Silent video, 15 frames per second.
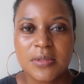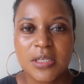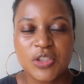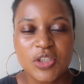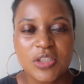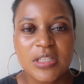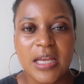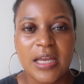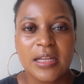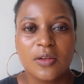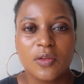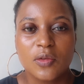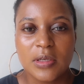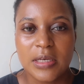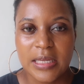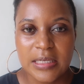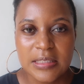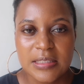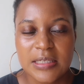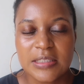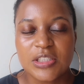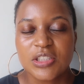I just like a little
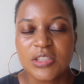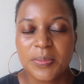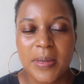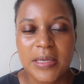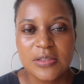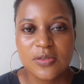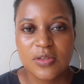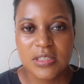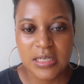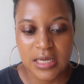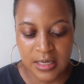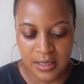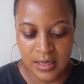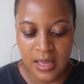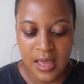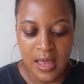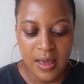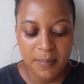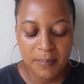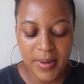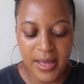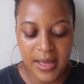less. It just depends on the day.
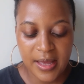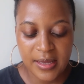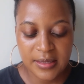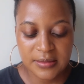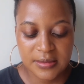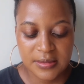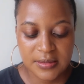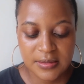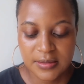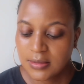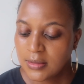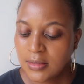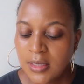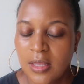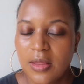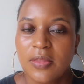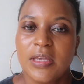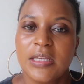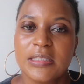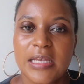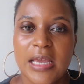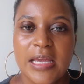But
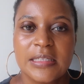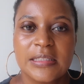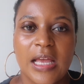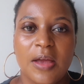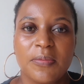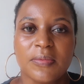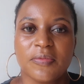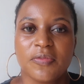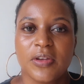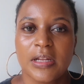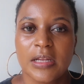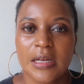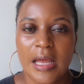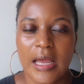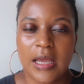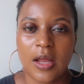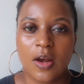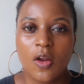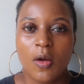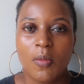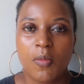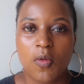these days I've been feeling like a
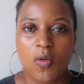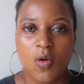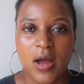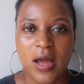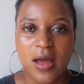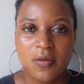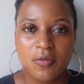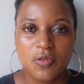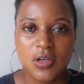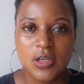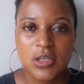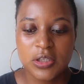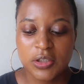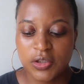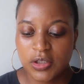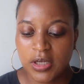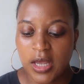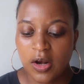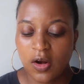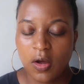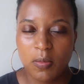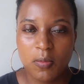lot more coverage,
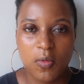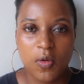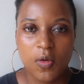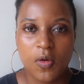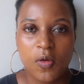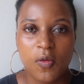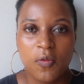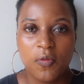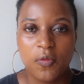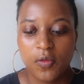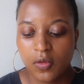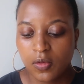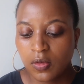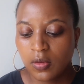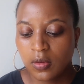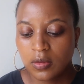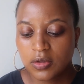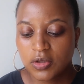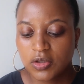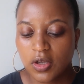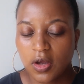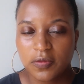a lot more full
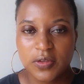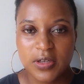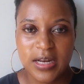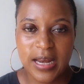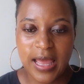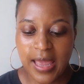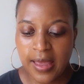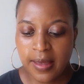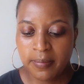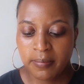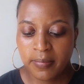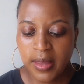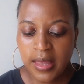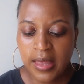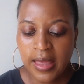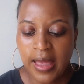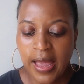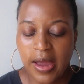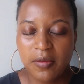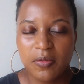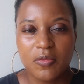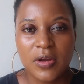soft glam.
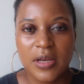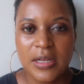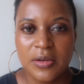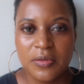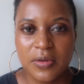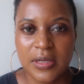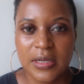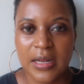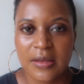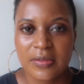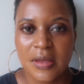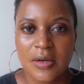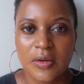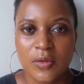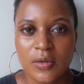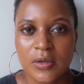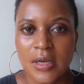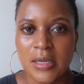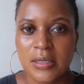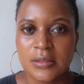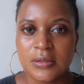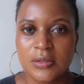I really like that look,
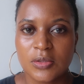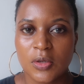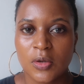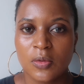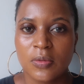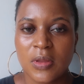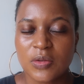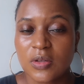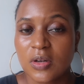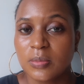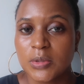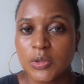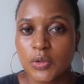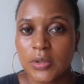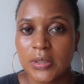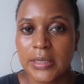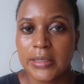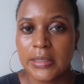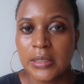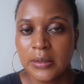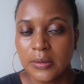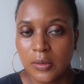and so that's what I've been doing
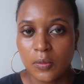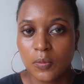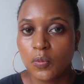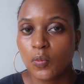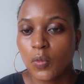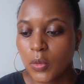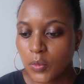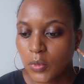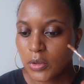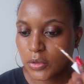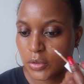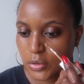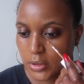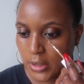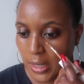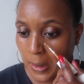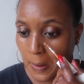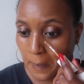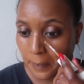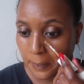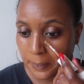lately, and what we're going to do today.